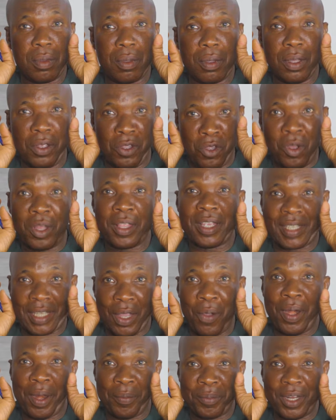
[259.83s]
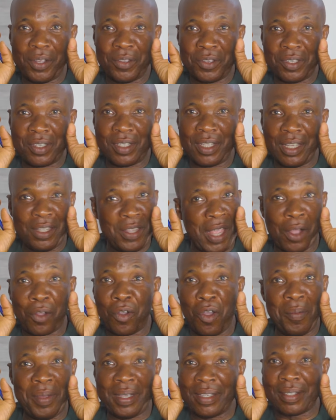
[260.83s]
You understand what I'm trying to say? Your
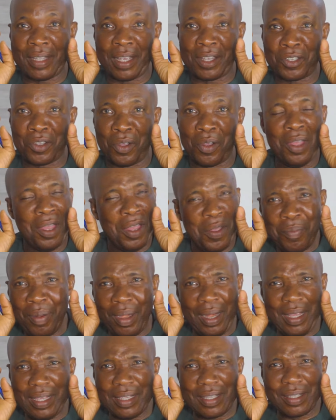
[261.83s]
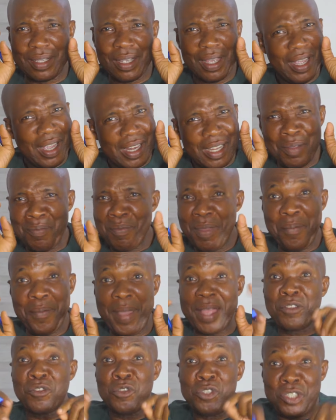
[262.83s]
comment section. Please remember
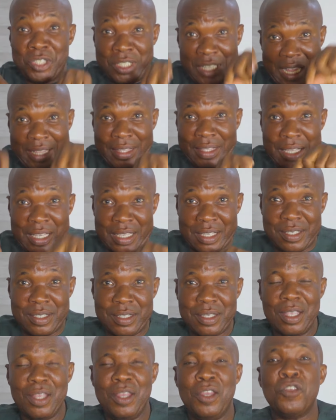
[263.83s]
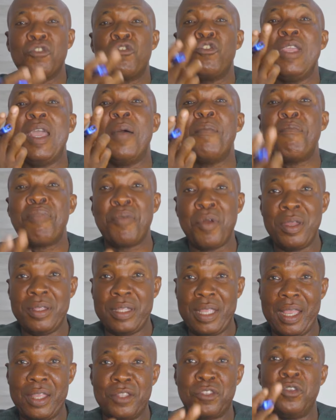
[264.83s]
to share this to your
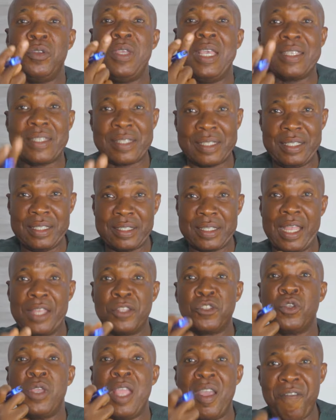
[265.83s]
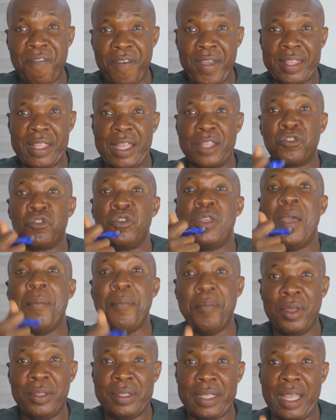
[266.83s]
brother, to your sister, to your father, to your
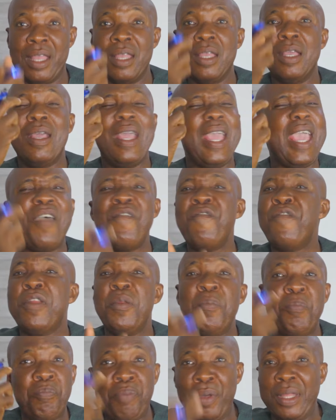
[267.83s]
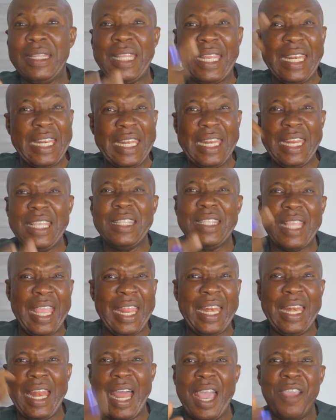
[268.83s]
mother. Everybody needs a
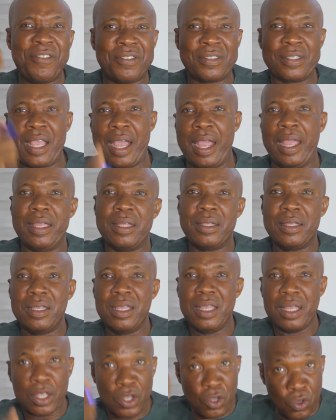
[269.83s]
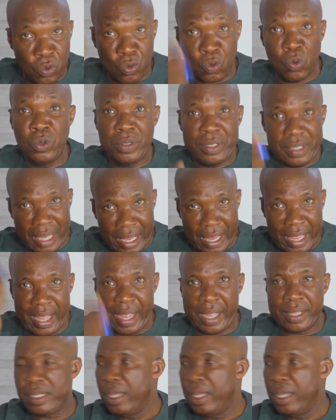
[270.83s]
lifestyle. Good health.